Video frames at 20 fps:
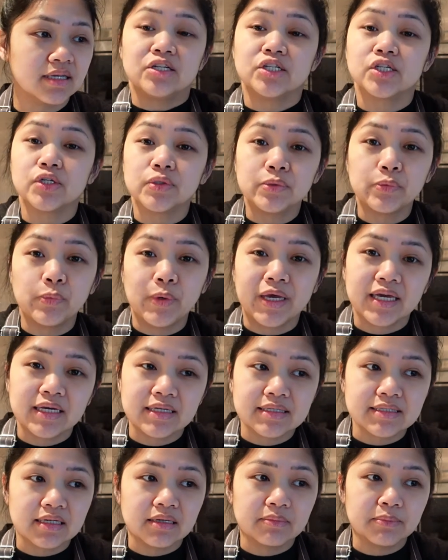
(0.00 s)
usually wake
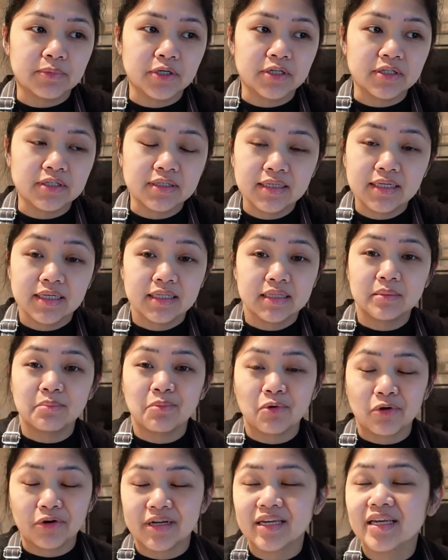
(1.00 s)
us up early in the
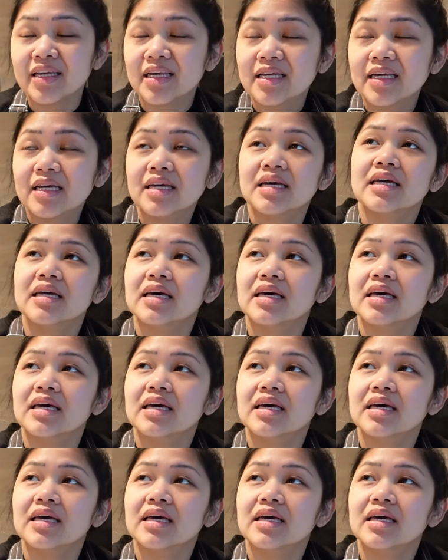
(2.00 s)
morning.